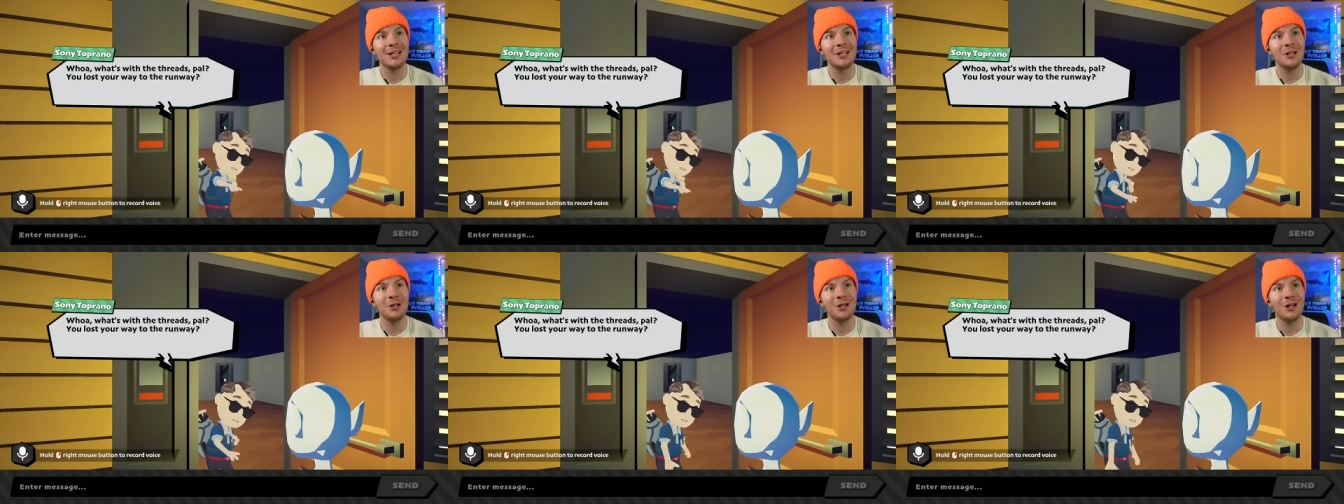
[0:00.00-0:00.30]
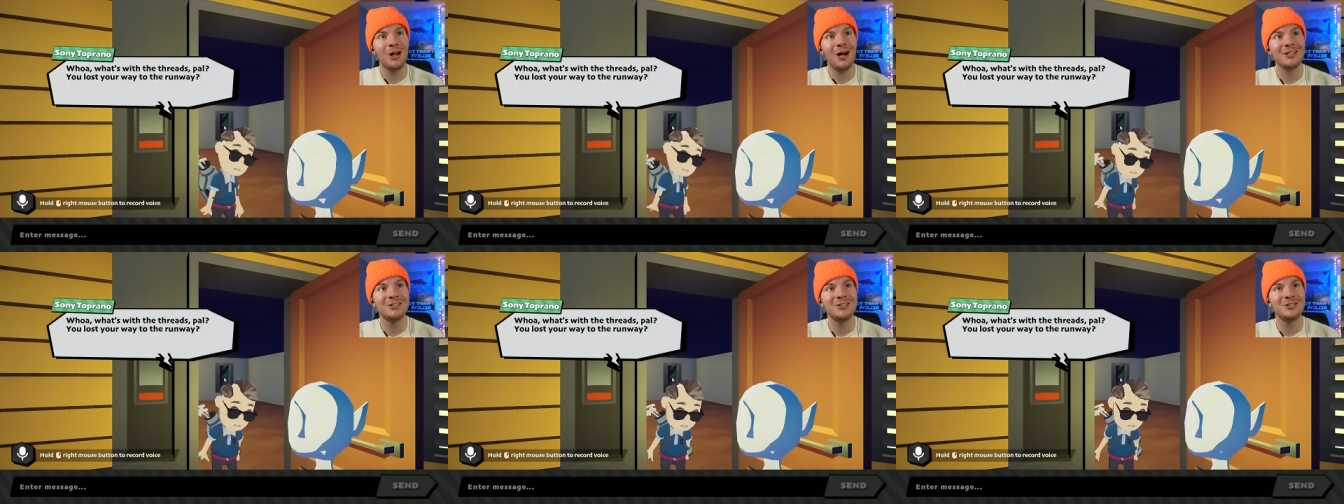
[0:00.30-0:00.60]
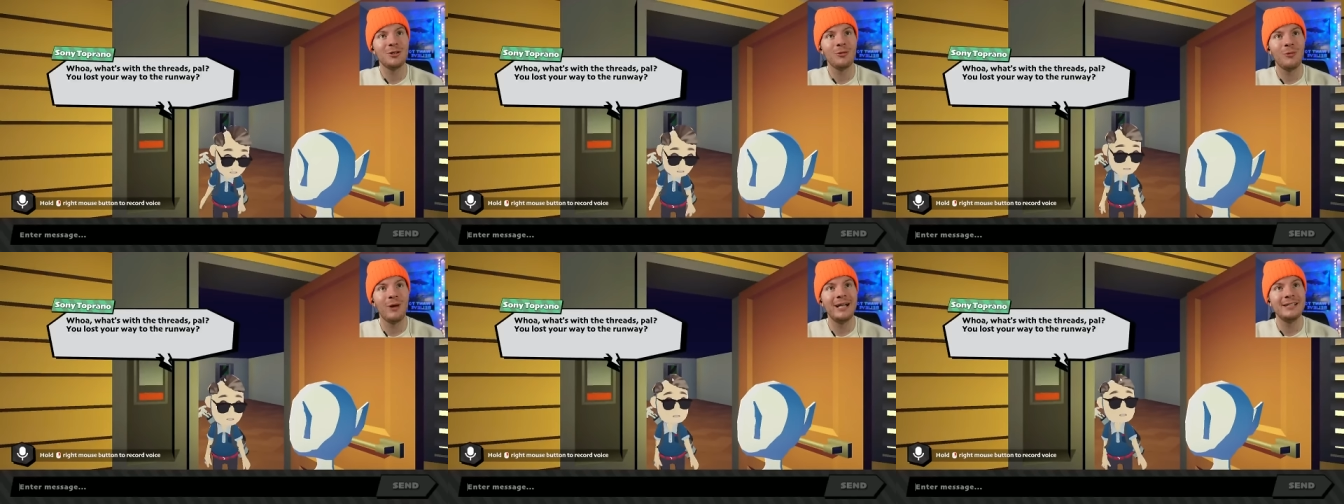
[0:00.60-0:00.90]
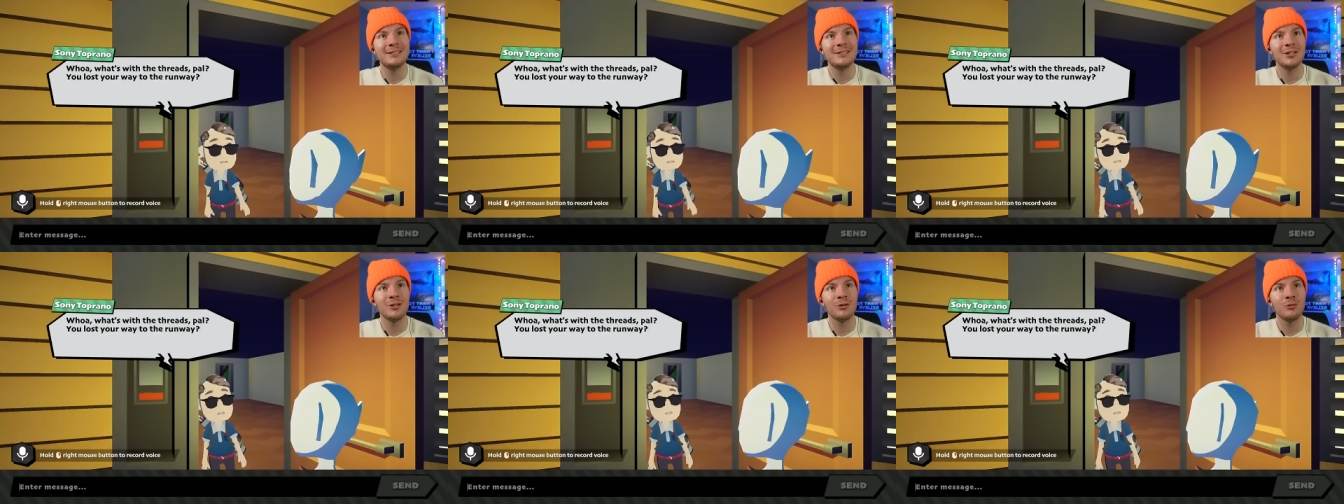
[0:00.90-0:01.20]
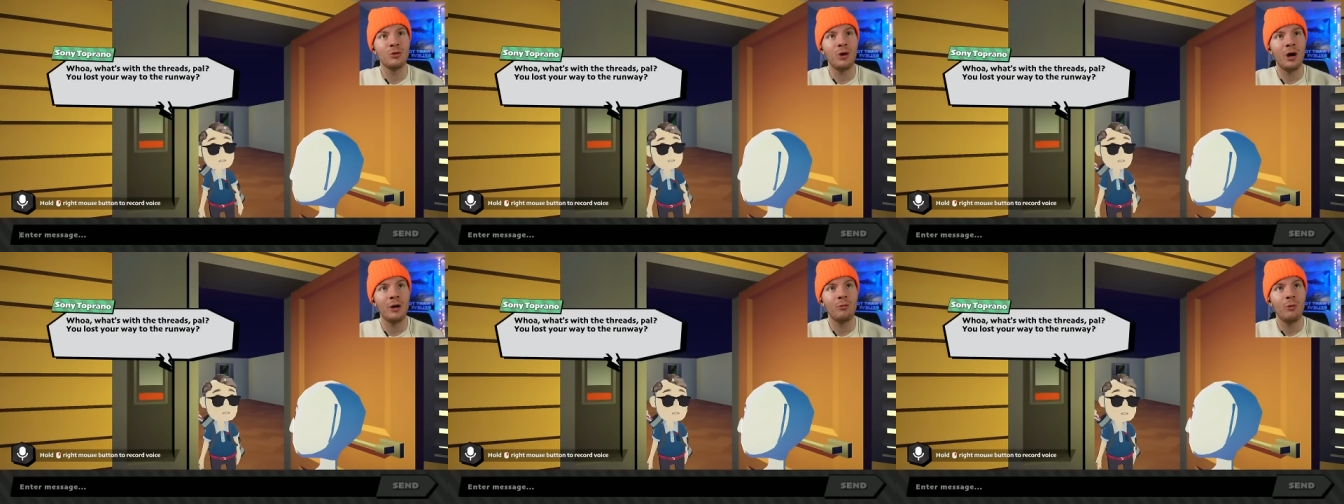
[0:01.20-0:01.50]
You lost your way to the
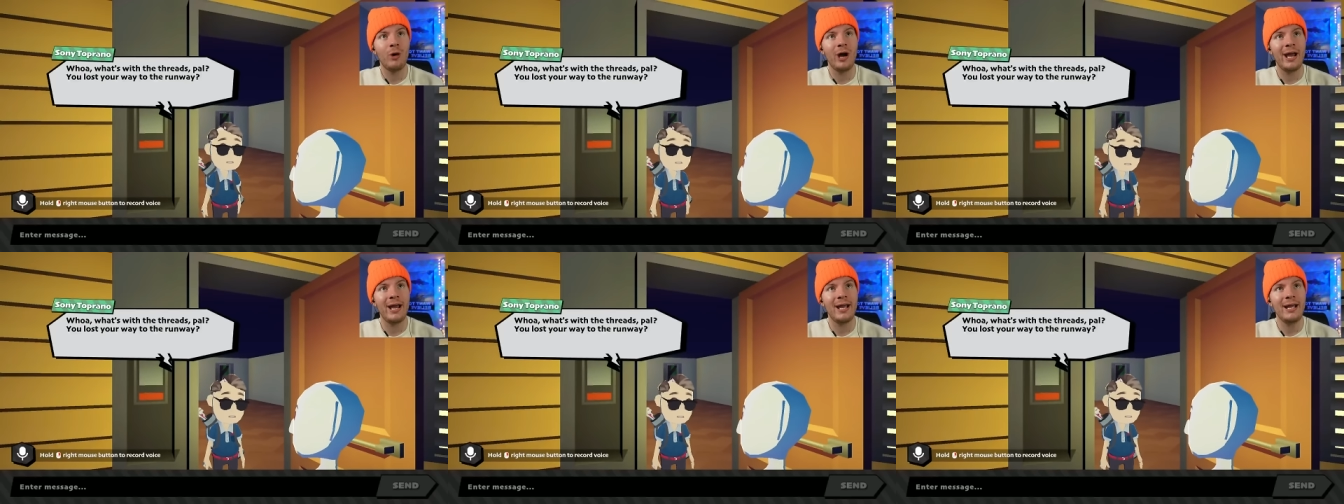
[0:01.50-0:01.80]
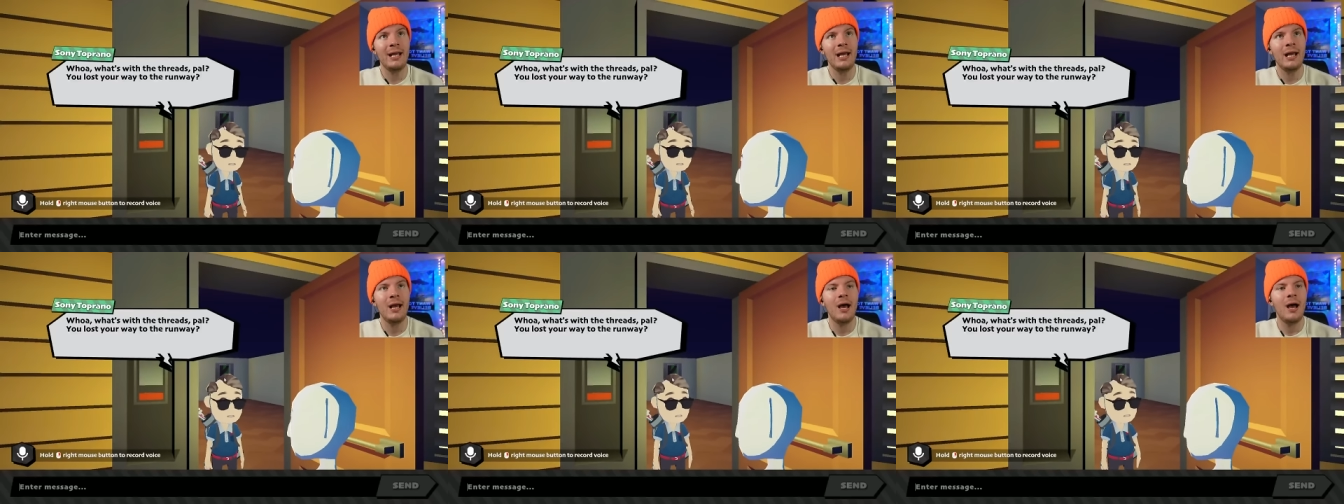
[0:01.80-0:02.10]
runway?